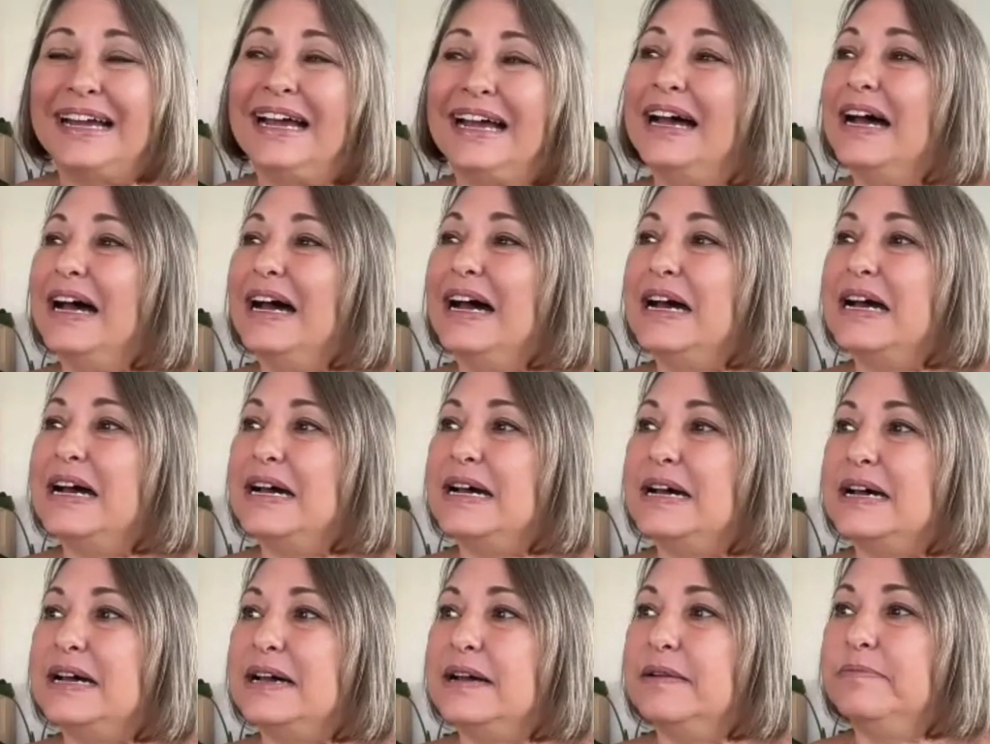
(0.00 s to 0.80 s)

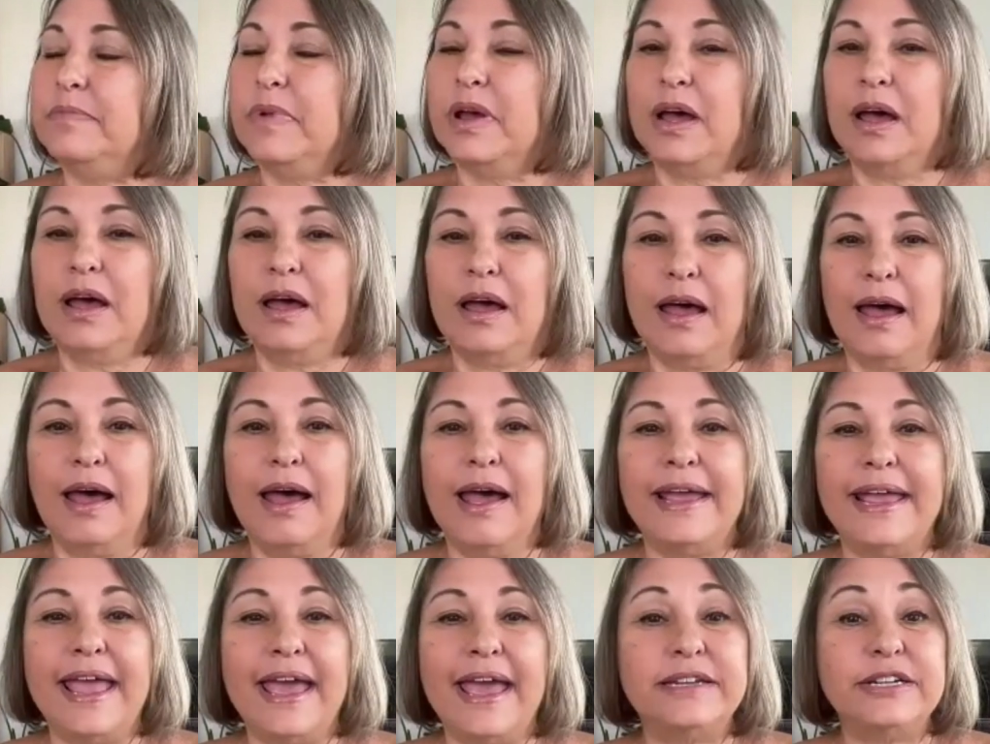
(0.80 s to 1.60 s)

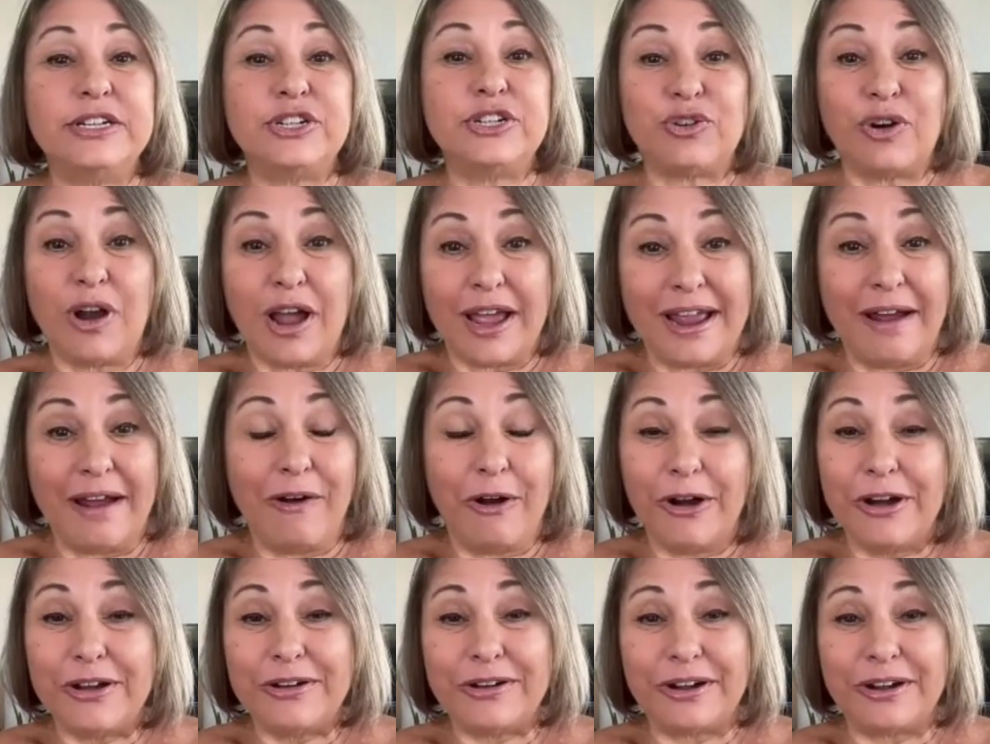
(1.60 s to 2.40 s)
I had to try
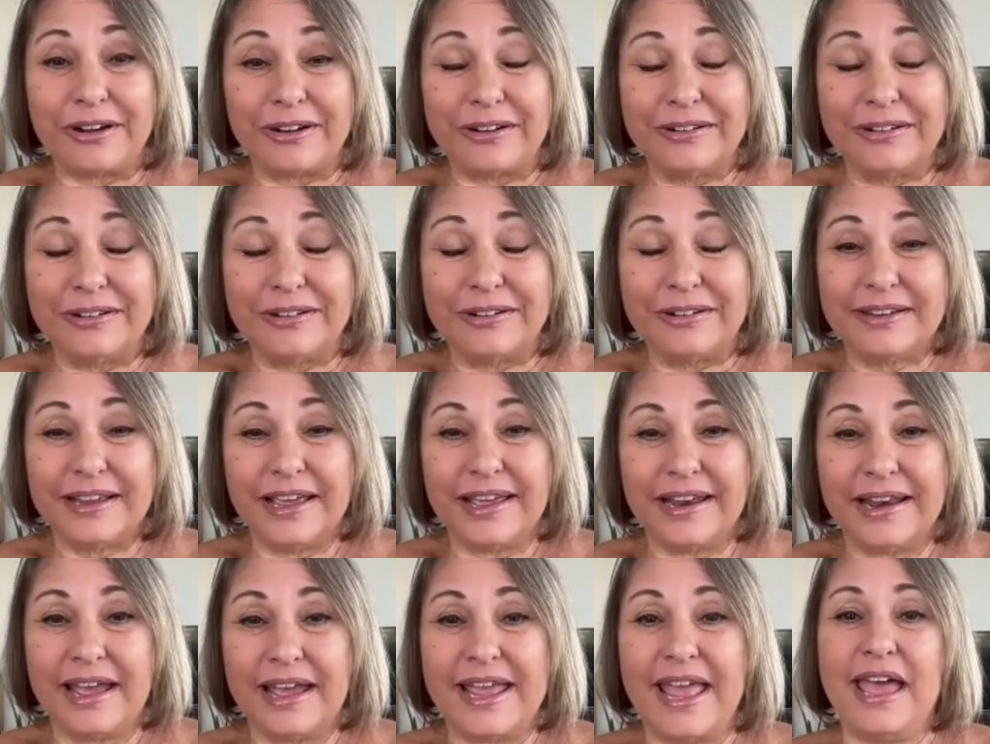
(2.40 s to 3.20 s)
harder
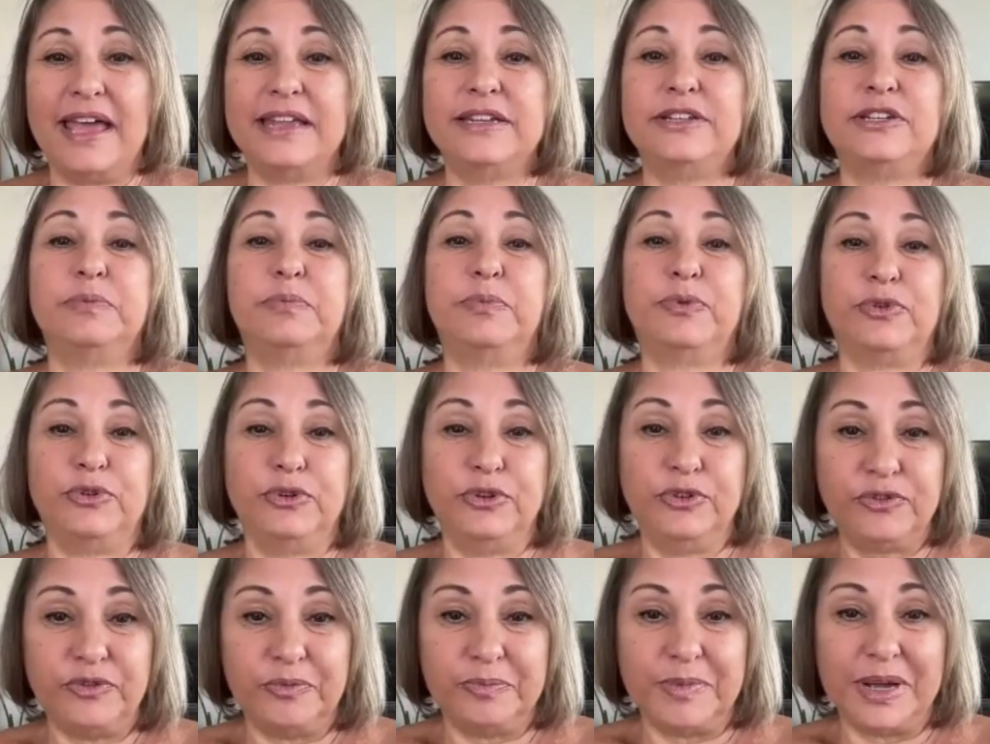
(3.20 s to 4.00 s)
and I had to
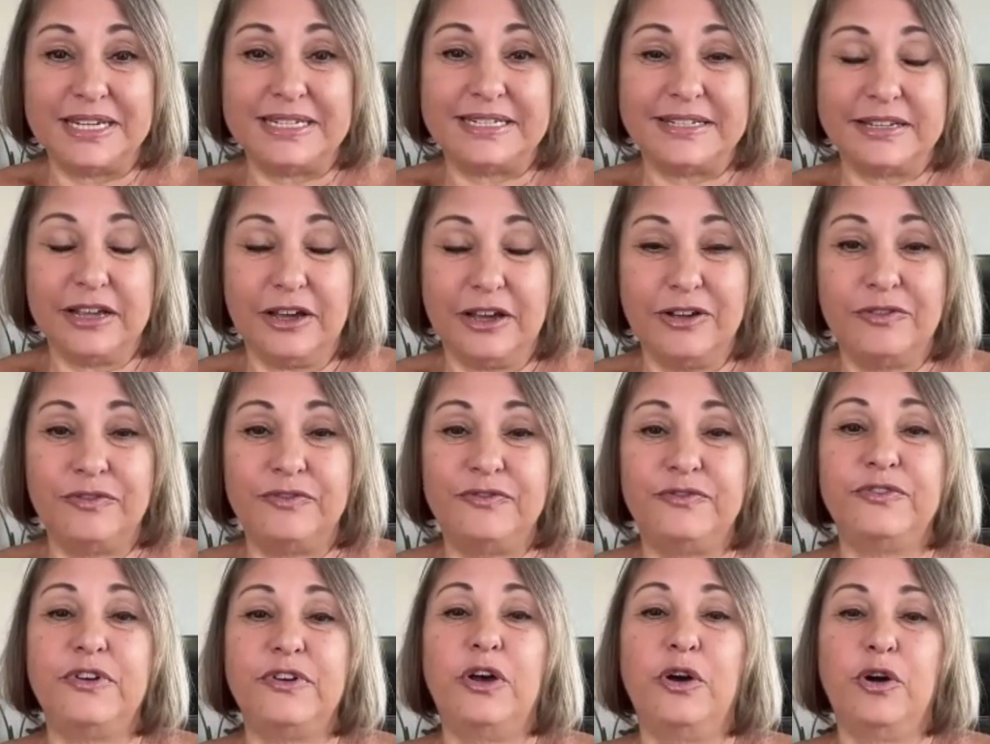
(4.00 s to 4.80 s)
prove myself
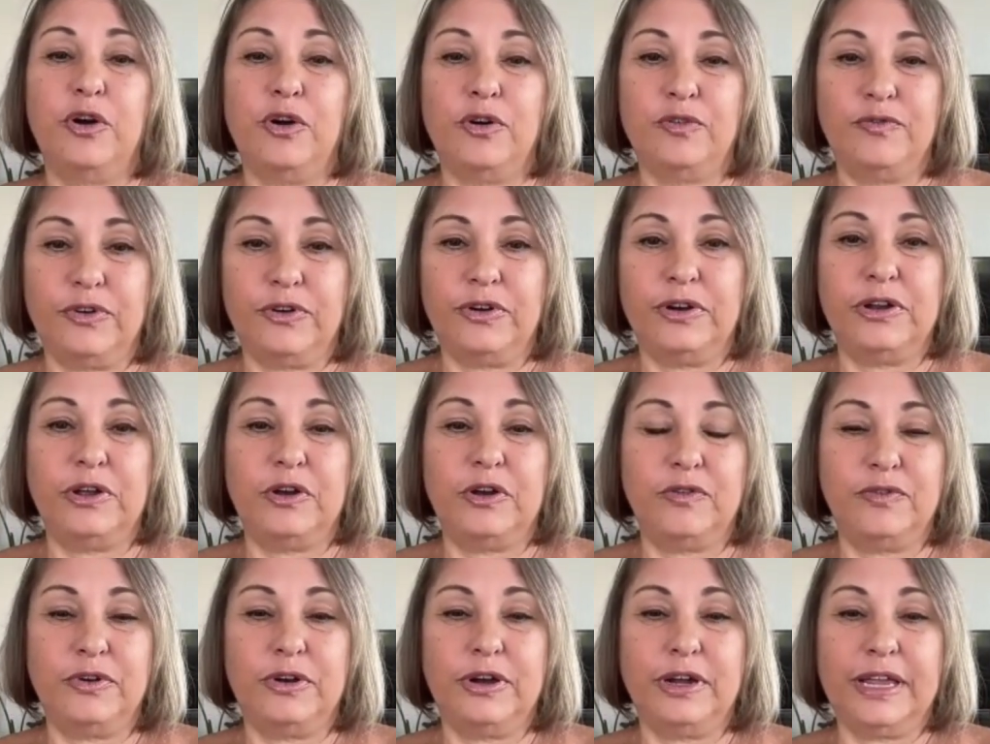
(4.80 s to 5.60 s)
over and
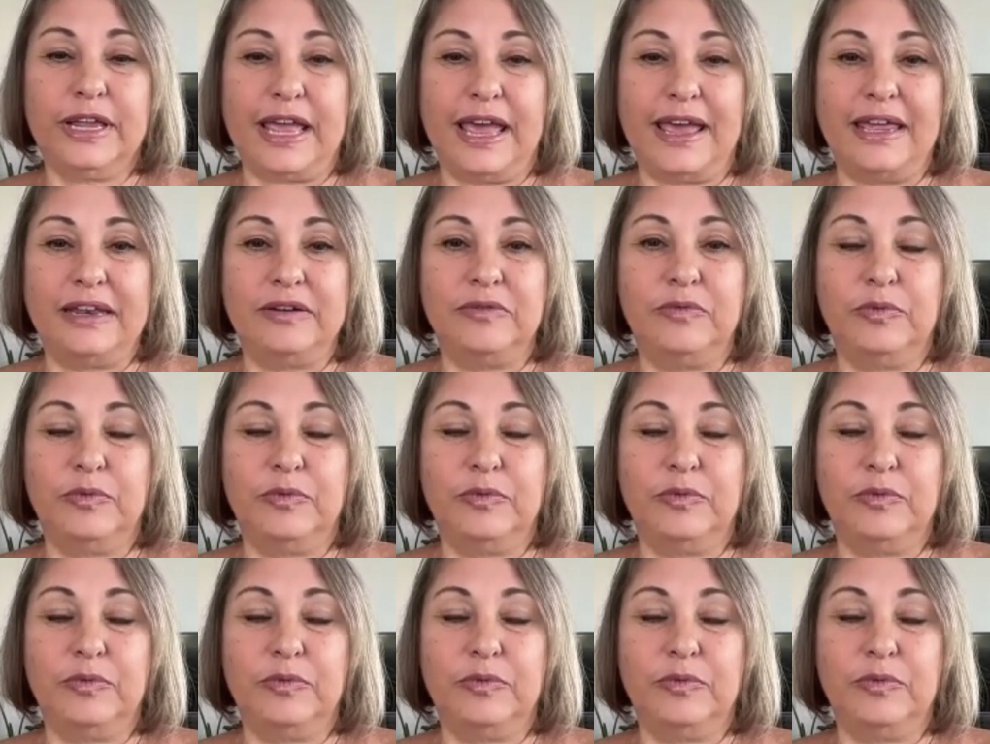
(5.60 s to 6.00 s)
over again,